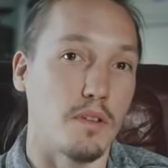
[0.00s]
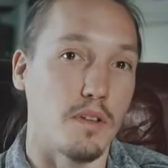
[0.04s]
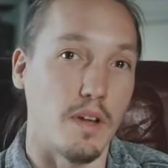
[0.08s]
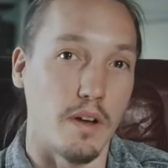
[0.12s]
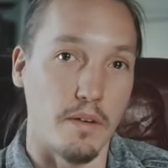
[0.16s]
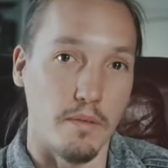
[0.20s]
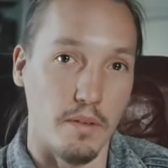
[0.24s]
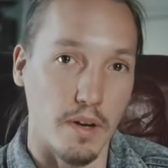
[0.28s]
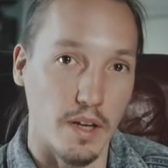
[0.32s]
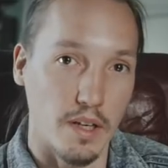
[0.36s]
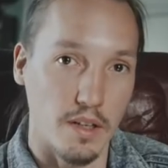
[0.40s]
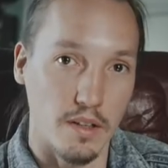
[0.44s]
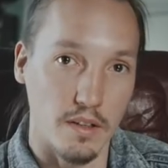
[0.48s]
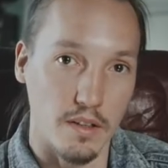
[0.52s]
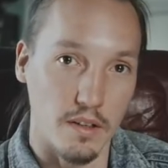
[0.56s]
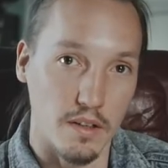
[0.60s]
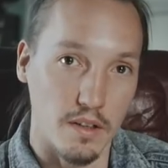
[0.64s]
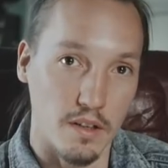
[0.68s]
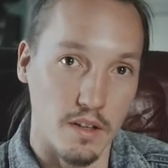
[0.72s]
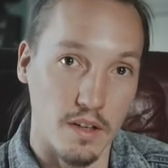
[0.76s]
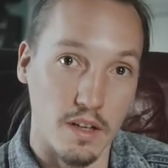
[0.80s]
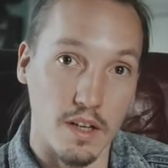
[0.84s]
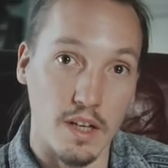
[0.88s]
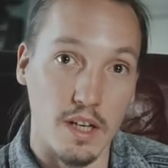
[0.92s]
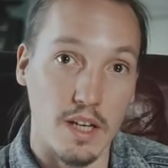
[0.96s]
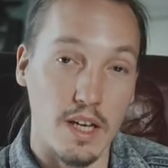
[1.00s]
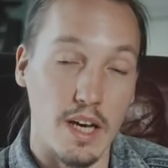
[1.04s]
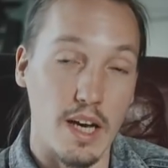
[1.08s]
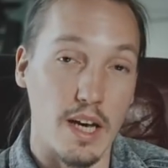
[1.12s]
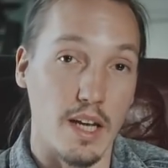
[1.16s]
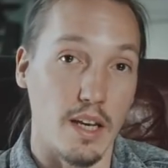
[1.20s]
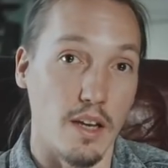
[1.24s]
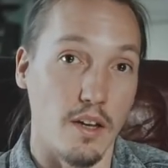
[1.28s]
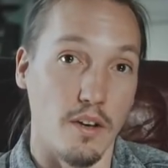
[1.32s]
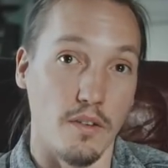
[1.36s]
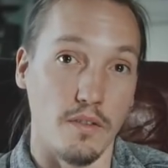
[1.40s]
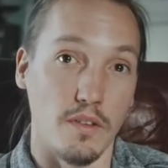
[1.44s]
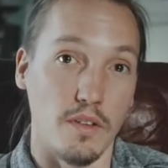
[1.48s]
directed
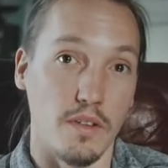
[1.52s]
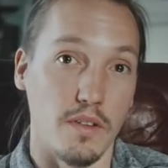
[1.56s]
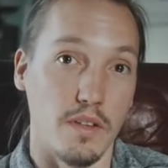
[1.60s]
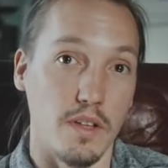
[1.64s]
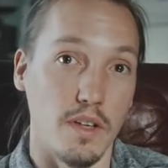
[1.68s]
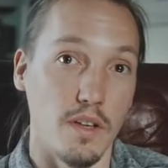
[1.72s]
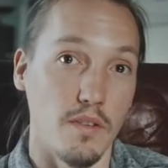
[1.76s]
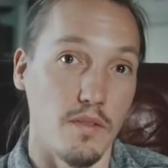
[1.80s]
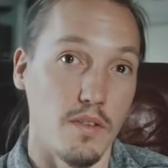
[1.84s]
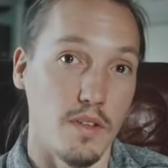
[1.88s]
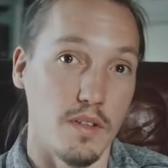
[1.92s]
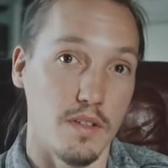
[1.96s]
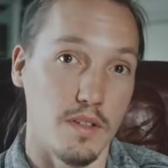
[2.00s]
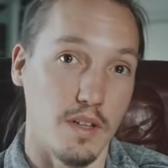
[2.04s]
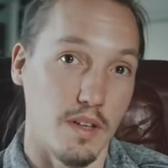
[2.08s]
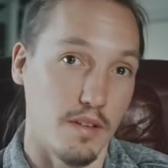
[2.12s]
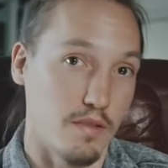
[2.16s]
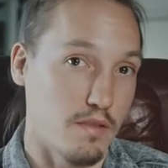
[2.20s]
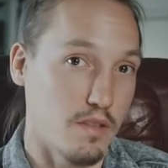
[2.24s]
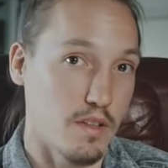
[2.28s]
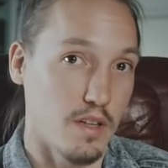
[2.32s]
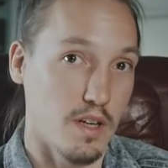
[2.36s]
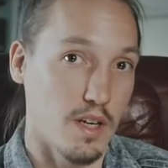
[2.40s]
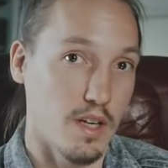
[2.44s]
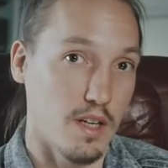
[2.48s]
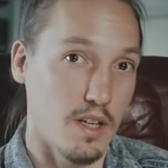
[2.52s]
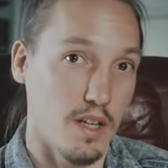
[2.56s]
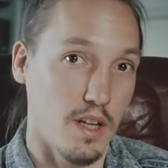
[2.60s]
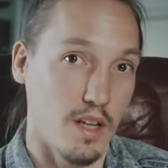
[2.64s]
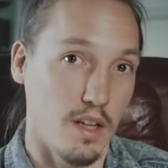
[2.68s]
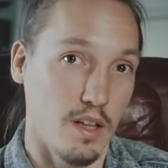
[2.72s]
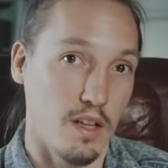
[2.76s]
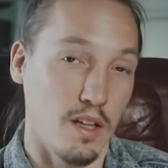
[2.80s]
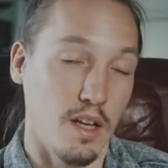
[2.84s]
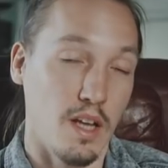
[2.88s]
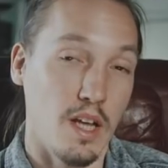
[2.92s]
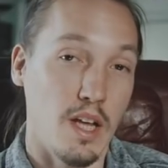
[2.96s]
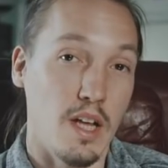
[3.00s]
any of the TV stuff that I
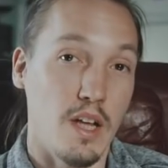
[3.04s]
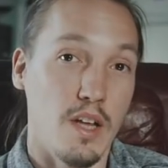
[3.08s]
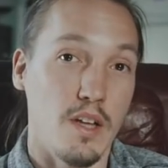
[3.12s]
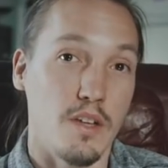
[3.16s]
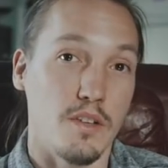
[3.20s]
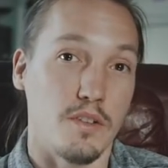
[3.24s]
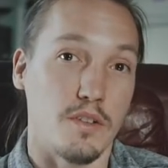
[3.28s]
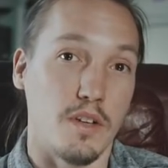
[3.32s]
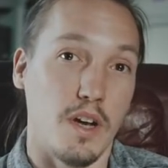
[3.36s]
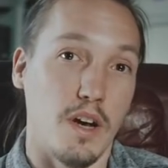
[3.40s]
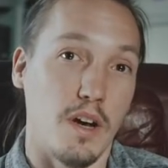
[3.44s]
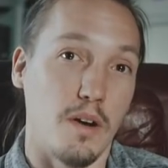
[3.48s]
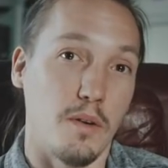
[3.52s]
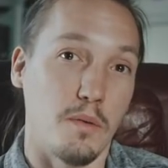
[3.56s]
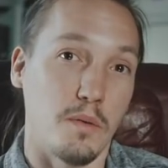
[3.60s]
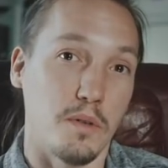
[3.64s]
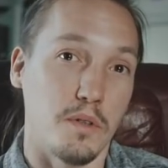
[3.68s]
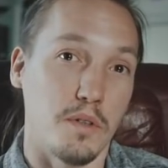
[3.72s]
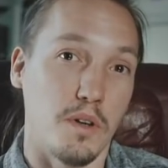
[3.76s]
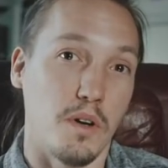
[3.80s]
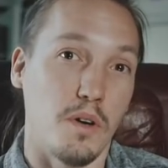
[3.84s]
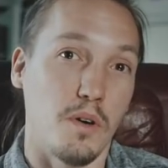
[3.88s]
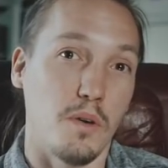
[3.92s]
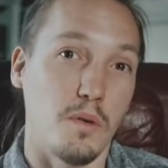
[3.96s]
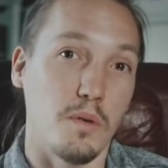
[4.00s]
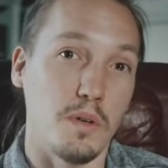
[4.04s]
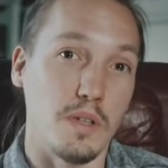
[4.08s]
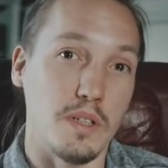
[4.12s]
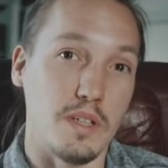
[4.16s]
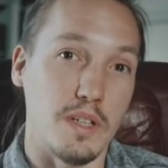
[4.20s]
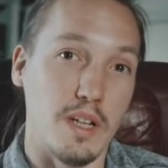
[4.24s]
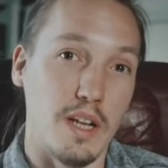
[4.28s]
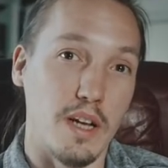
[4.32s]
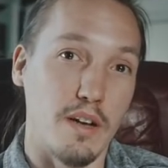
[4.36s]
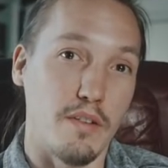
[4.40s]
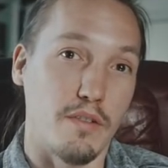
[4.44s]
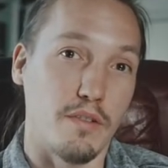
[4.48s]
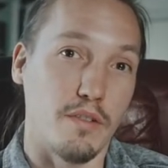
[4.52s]
did. So I was
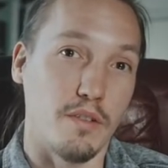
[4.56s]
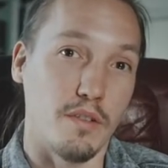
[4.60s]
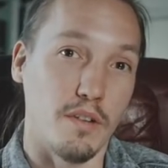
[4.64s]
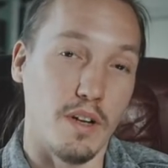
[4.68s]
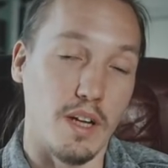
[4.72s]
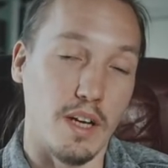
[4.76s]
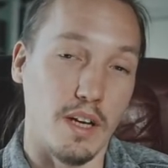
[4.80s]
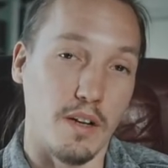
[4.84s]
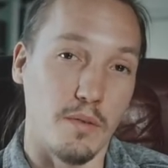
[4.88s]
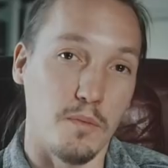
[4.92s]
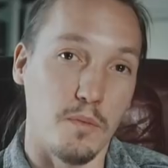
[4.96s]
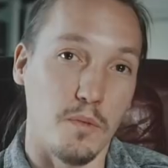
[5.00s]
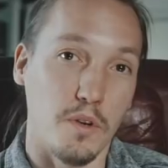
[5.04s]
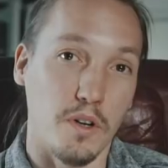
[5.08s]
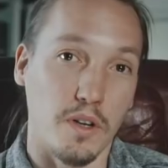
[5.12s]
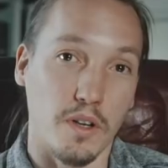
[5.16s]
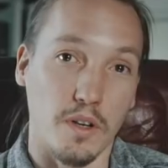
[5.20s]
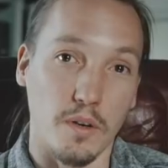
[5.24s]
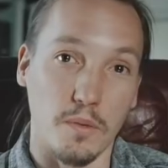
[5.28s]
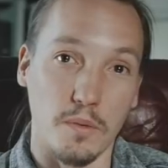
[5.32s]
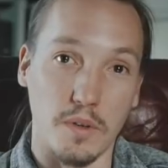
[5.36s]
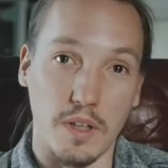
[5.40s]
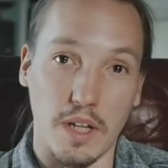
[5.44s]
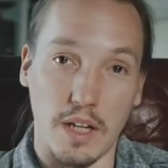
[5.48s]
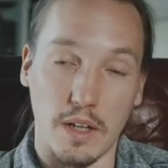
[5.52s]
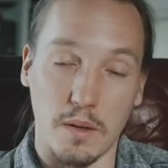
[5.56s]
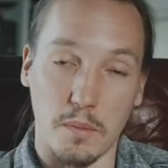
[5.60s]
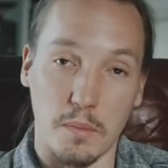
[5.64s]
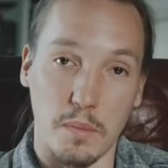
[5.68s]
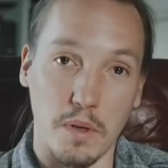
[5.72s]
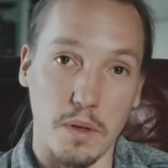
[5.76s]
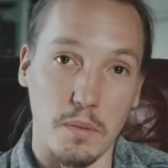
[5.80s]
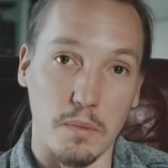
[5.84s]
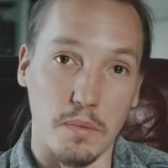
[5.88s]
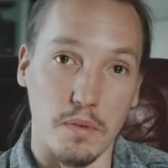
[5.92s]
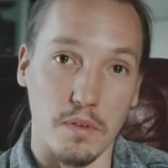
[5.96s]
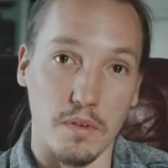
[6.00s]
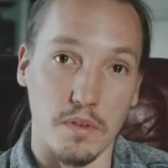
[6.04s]
always left to like working with other
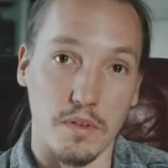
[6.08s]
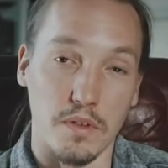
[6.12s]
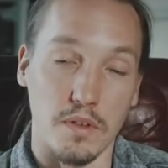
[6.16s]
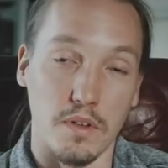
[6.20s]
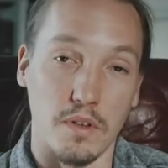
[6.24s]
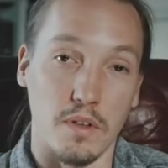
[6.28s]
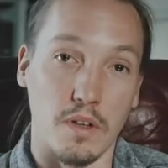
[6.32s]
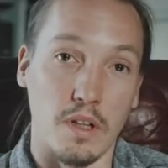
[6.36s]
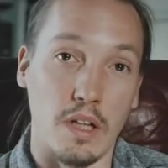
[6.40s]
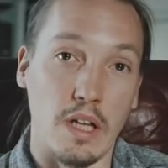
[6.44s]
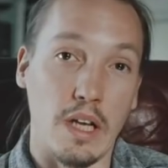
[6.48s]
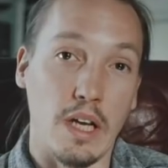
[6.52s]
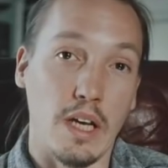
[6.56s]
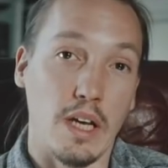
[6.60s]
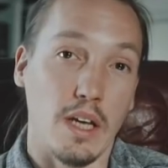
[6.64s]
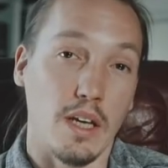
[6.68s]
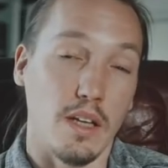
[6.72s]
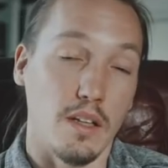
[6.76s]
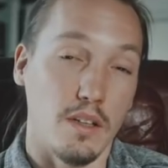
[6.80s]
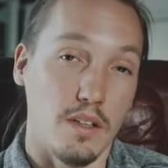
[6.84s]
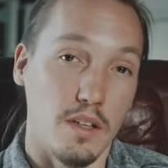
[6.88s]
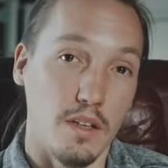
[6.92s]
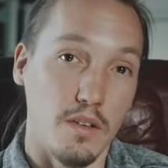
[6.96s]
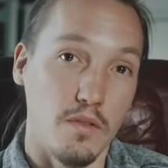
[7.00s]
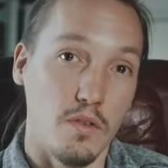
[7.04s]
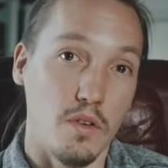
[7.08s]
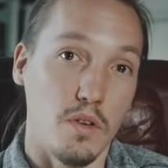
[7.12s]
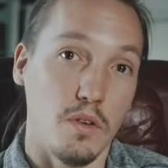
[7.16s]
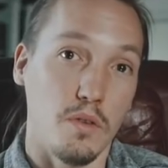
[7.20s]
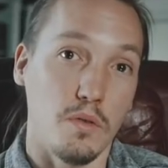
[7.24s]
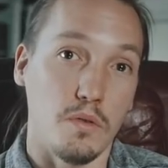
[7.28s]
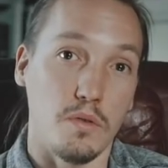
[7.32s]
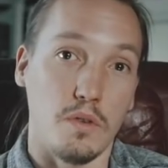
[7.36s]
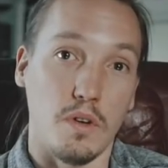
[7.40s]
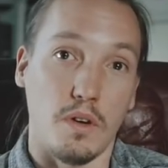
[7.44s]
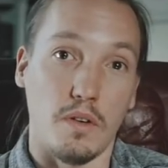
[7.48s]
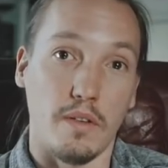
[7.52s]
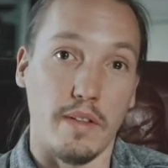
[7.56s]
people. So in TV,
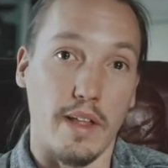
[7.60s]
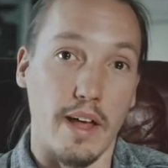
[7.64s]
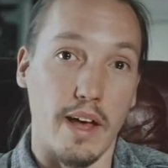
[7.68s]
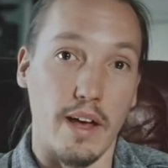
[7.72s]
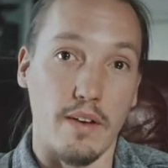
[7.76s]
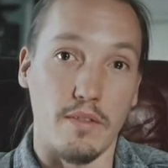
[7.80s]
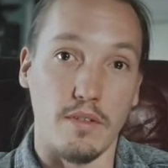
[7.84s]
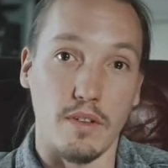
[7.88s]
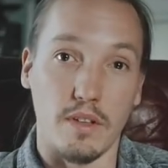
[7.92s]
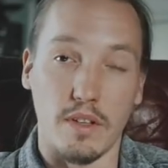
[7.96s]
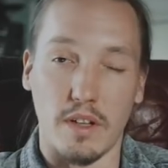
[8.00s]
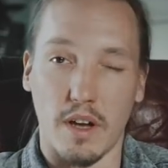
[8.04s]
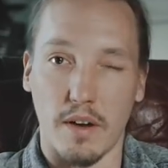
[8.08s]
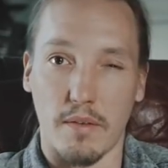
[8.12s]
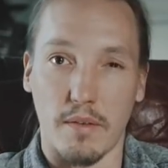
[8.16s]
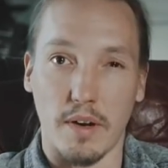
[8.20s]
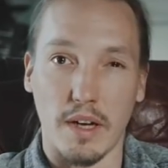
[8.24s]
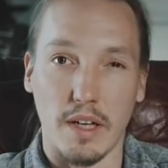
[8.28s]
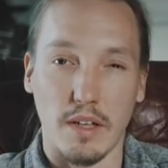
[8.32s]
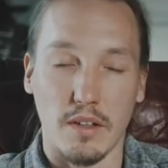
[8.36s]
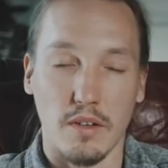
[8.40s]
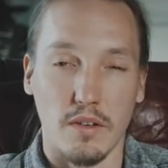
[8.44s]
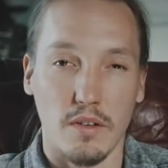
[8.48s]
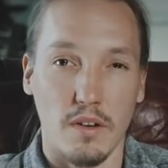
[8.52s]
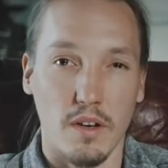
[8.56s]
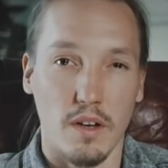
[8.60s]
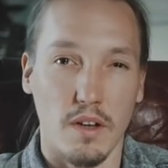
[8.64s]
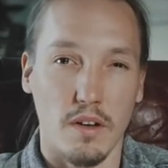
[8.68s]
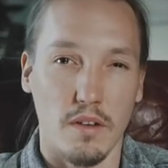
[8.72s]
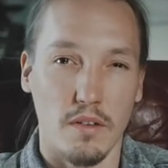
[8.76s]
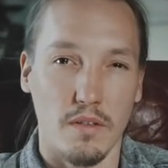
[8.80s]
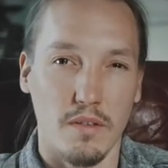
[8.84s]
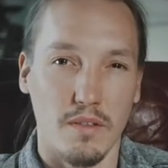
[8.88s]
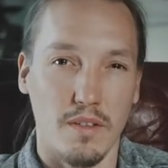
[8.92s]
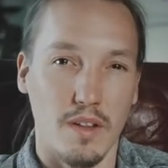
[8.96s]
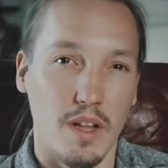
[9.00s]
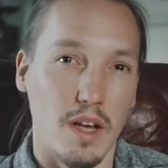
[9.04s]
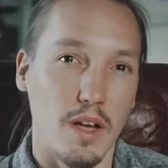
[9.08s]
you don't have a director a lot
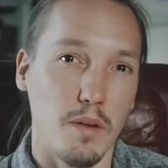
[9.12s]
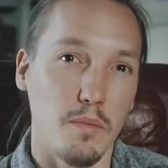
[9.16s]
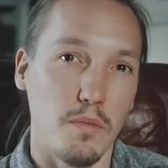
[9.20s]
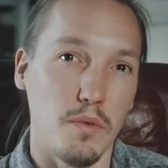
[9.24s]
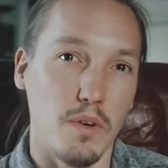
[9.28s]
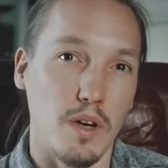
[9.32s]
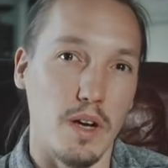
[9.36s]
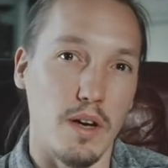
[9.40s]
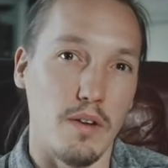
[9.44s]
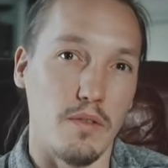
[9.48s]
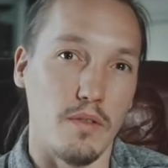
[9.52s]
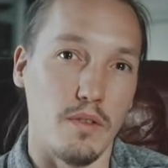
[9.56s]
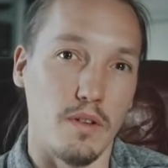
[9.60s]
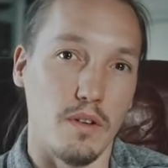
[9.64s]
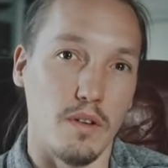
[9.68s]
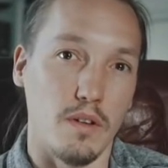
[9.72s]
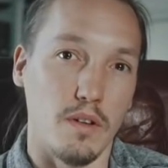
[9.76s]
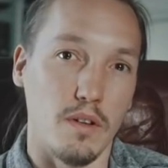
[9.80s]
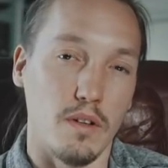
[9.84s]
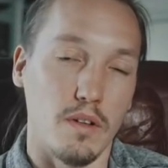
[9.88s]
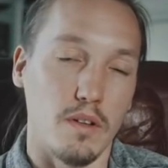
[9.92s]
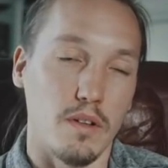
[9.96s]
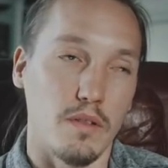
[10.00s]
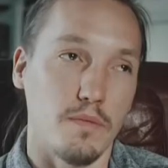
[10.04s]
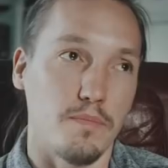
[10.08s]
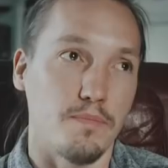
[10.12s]
of the time. You have a,